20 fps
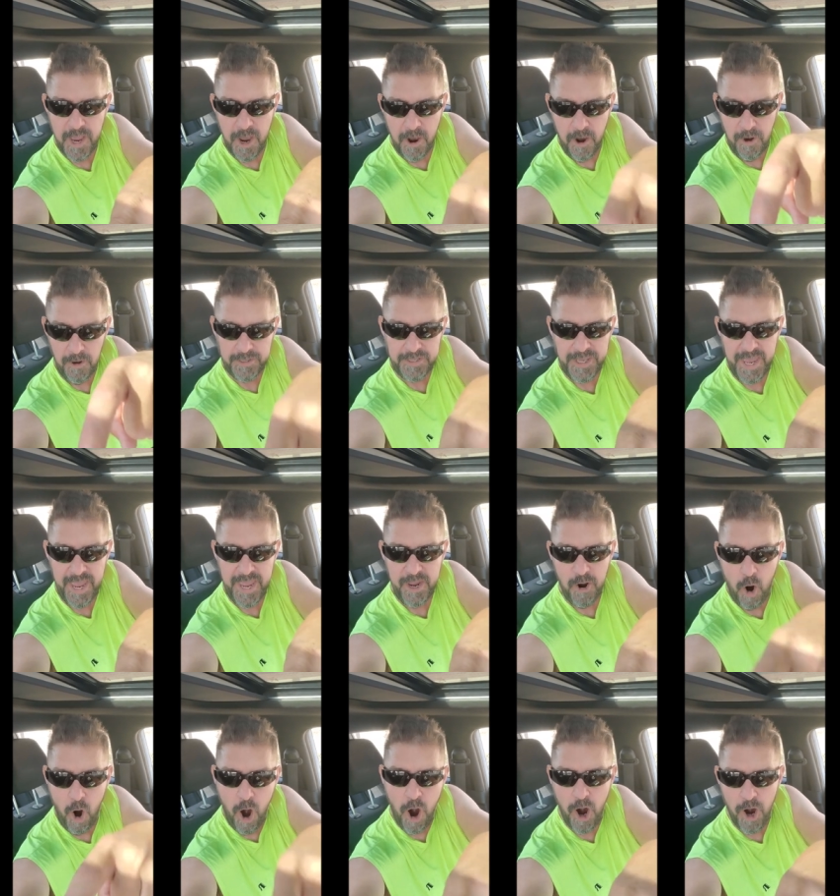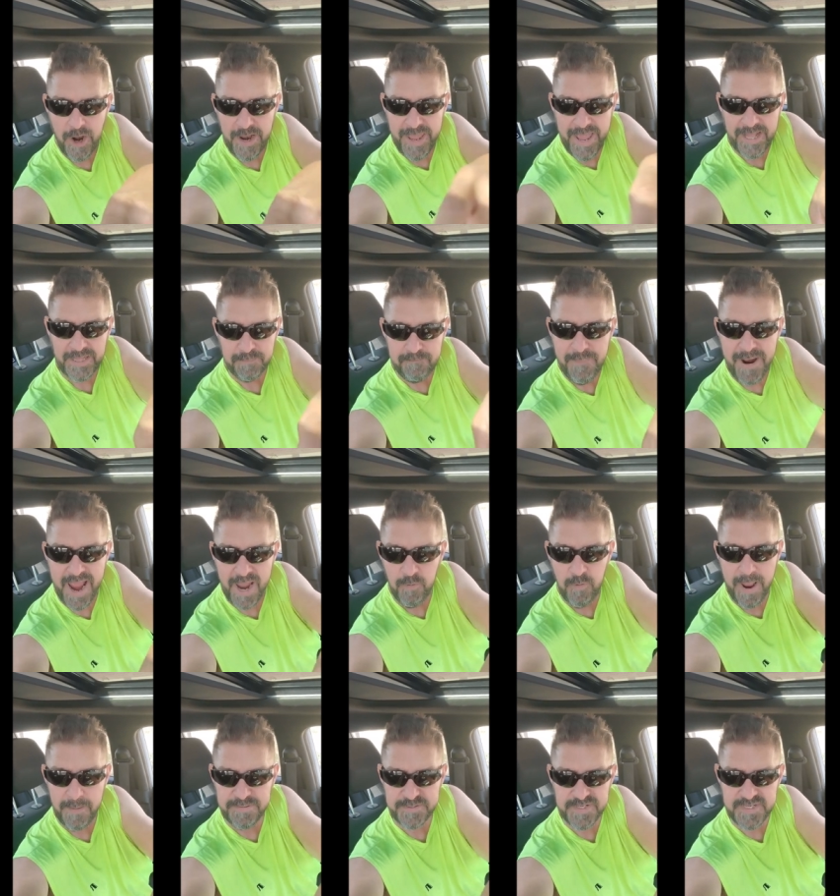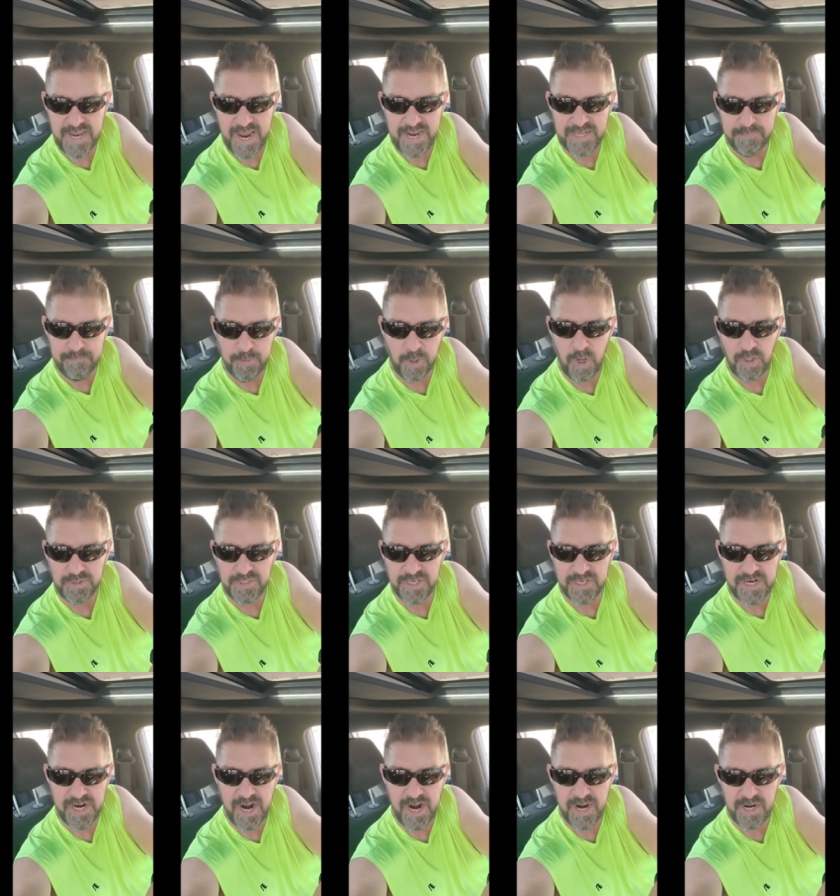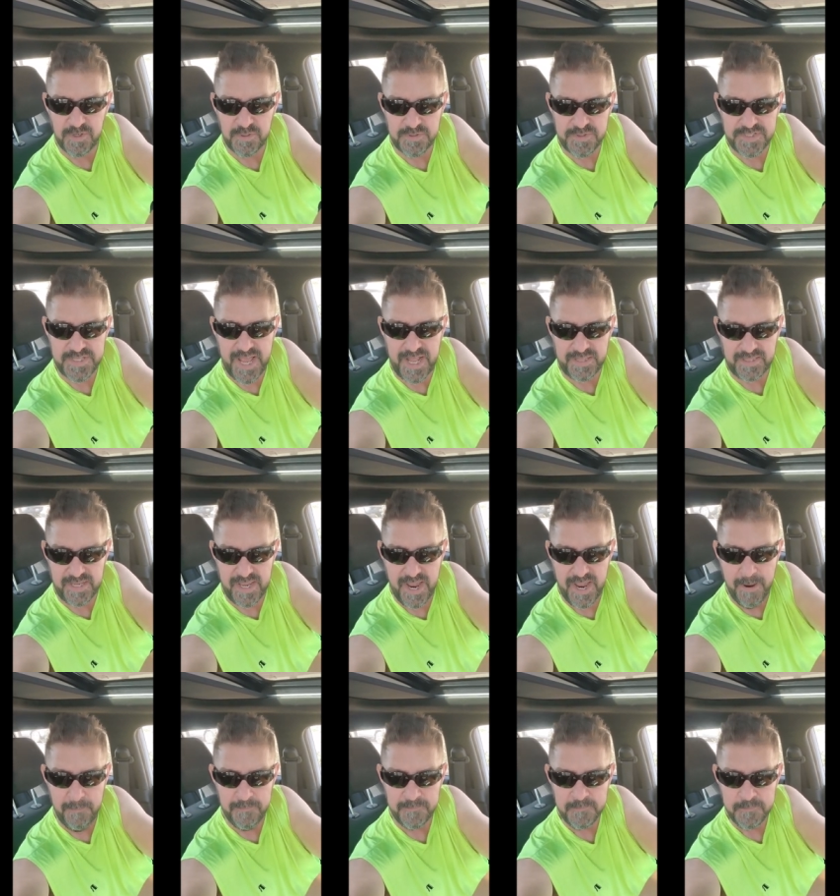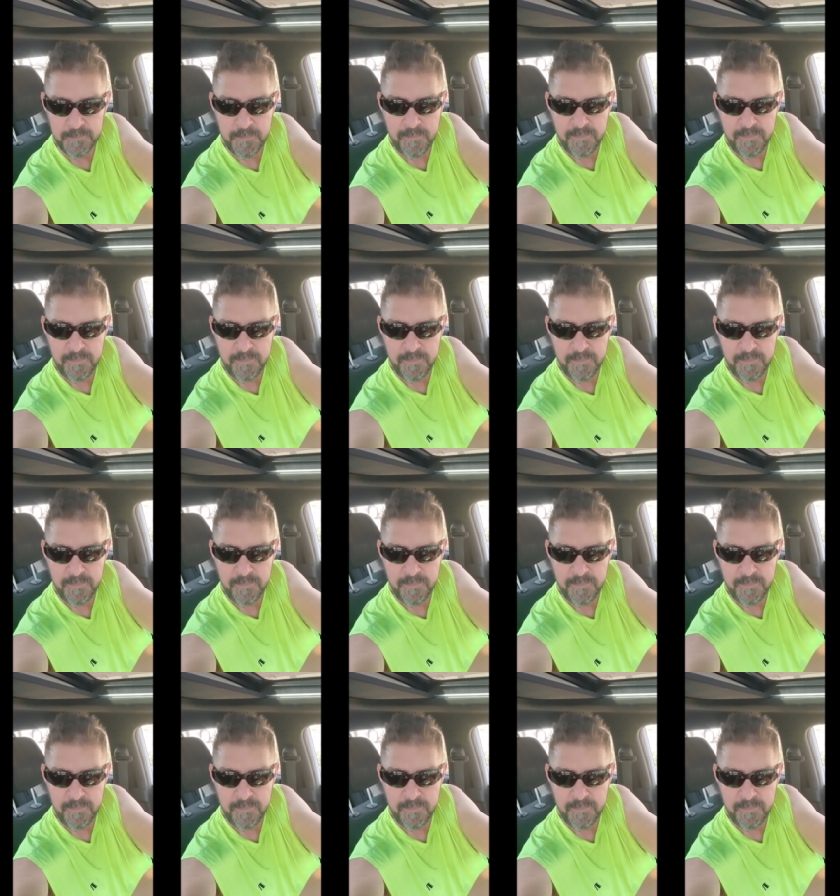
okay, or at my website, brothercarlos.com.